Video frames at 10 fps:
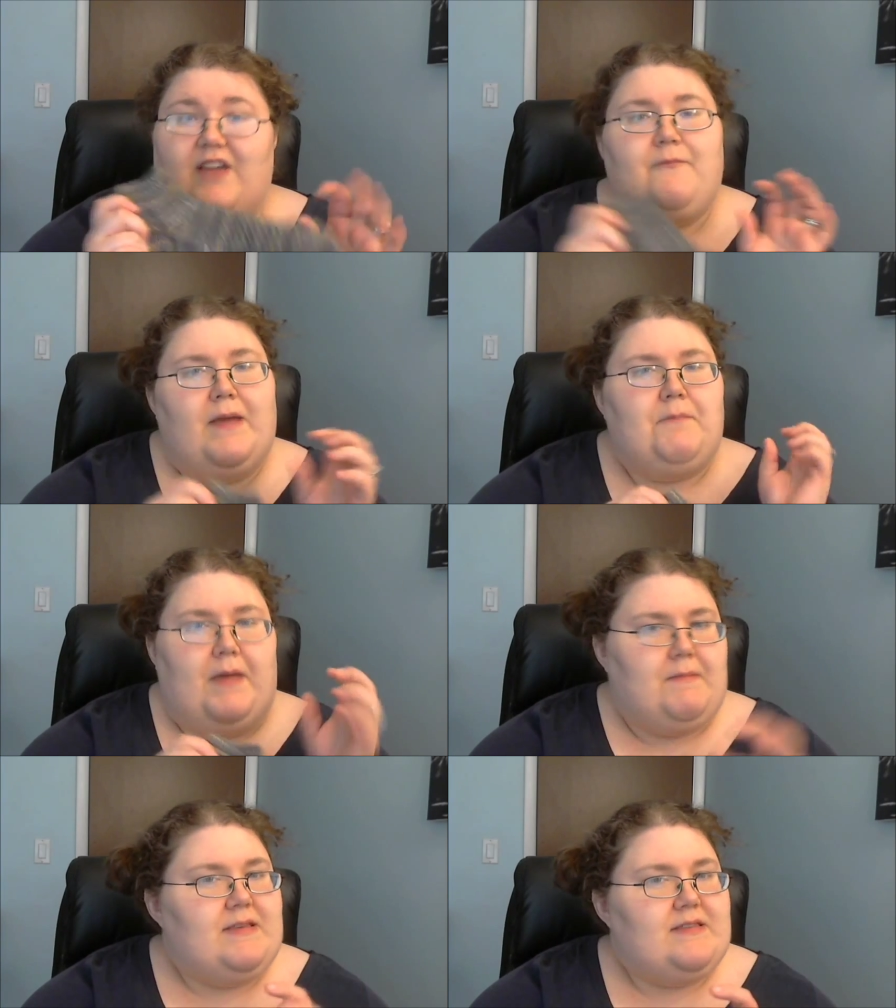I've made
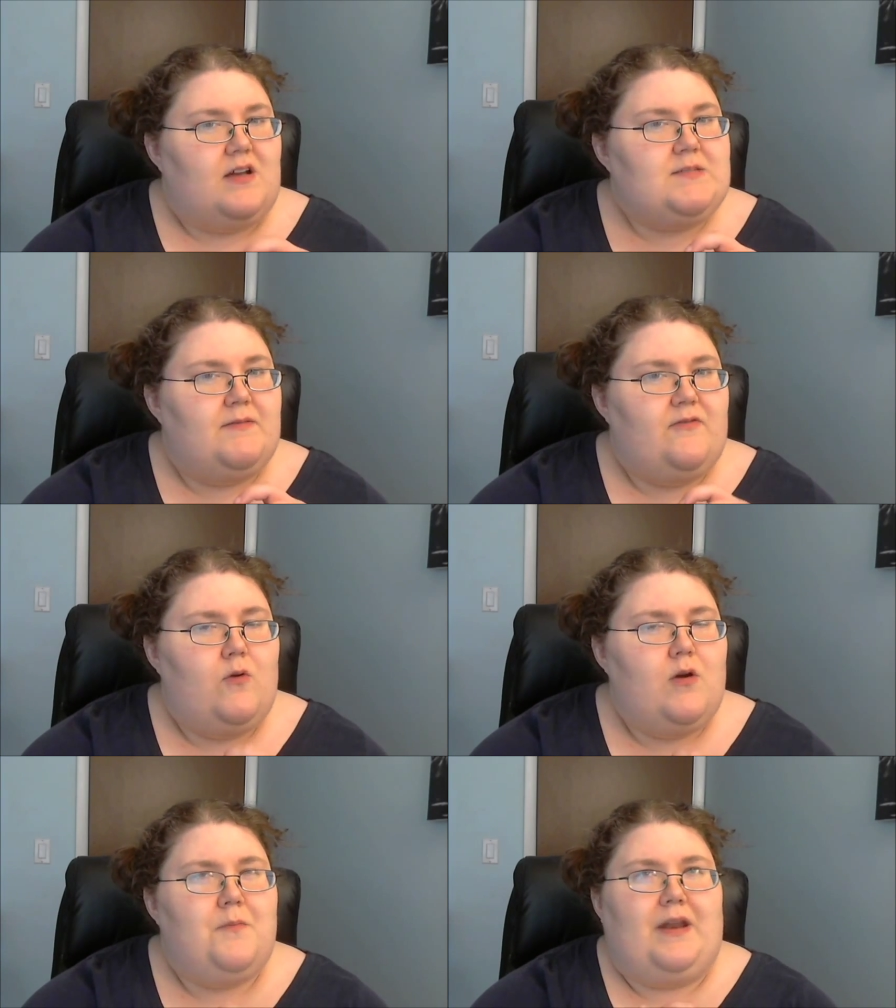baby socks
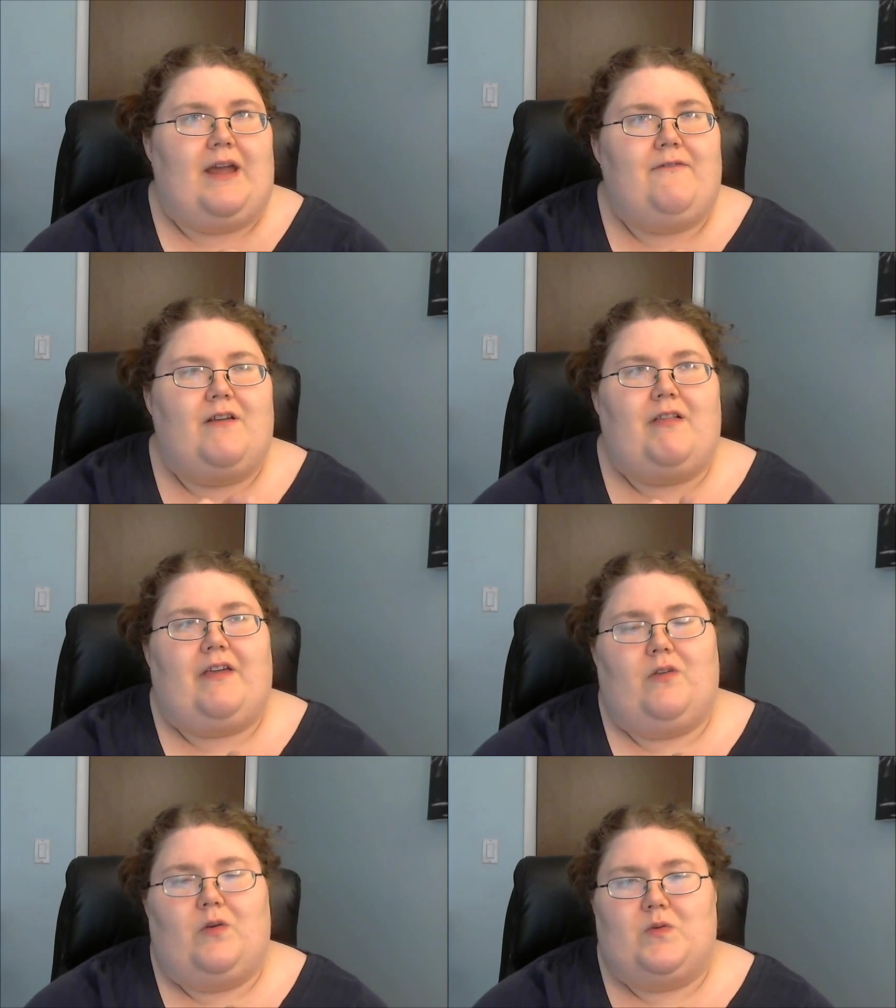before, but I feel
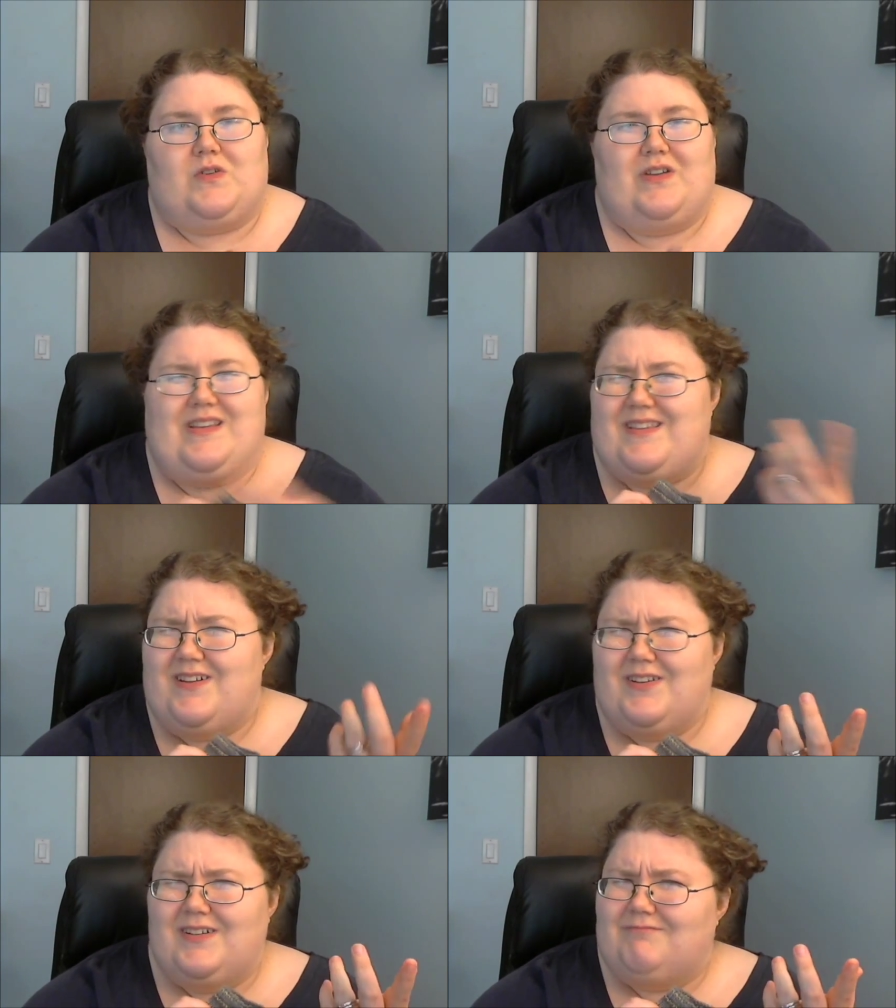like those are
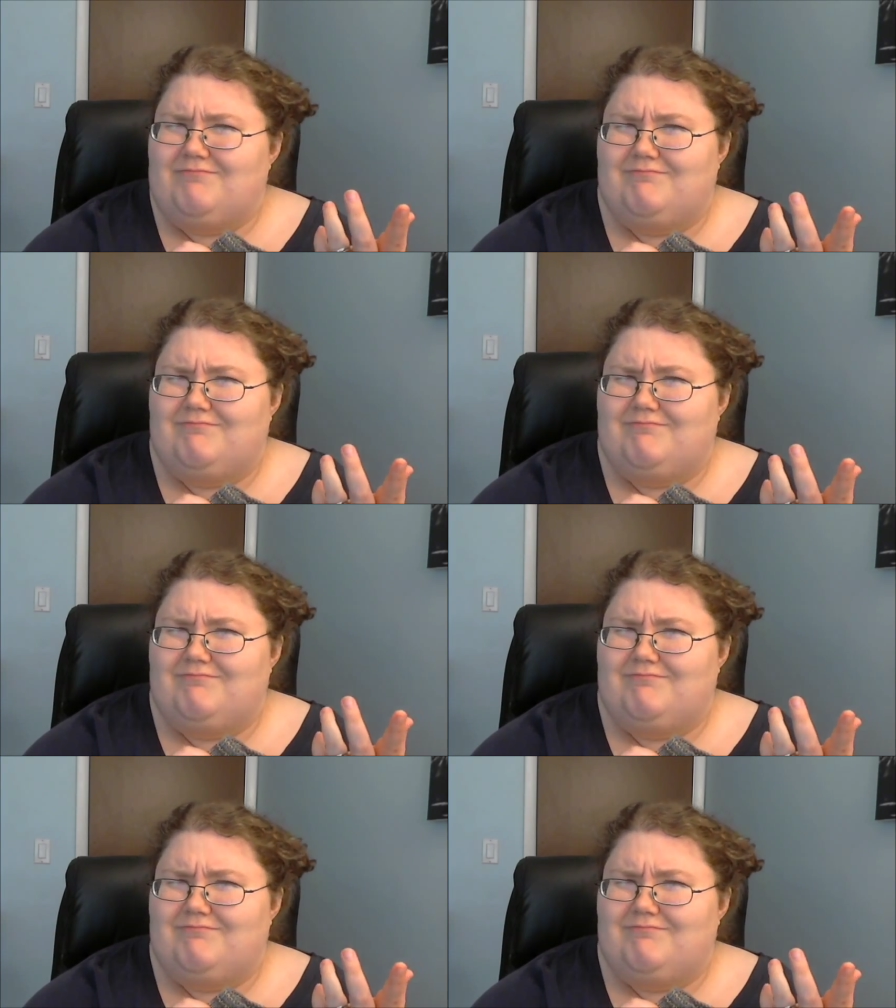easier.